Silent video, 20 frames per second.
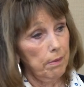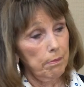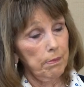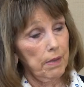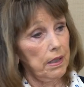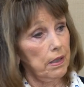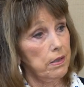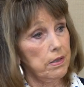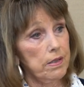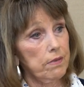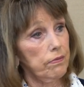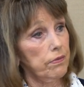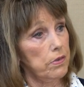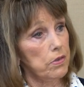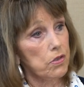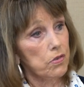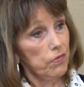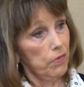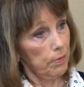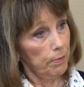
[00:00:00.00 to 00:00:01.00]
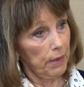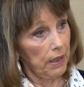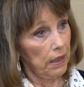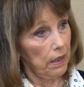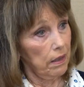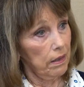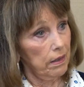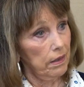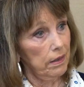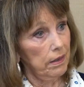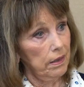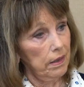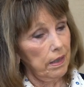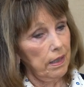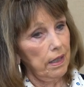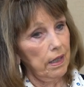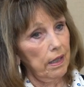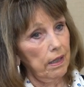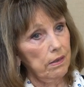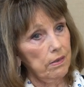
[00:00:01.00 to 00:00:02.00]
made a difference for me,
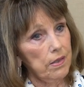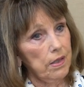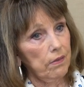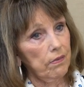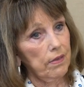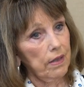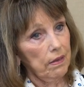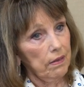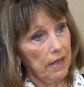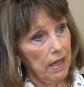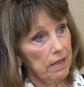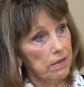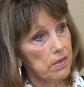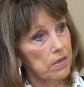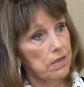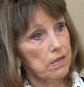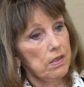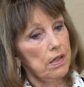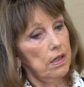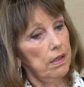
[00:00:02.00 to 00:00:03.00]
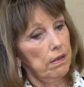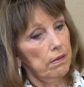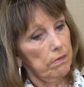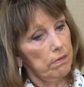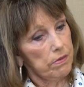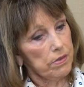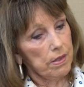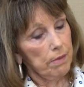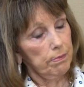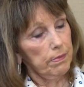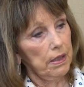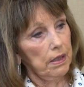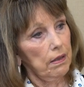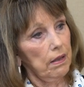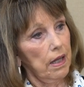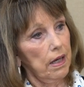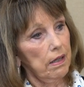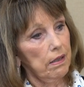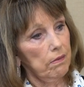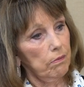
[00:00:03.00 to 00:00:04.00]
and I think that's something
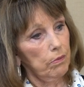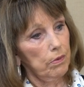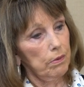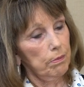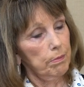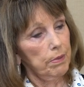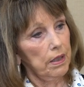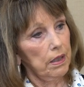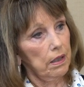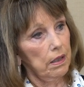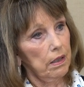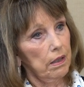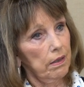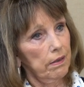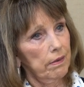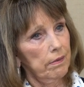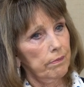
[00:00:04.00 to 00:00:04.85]
that will be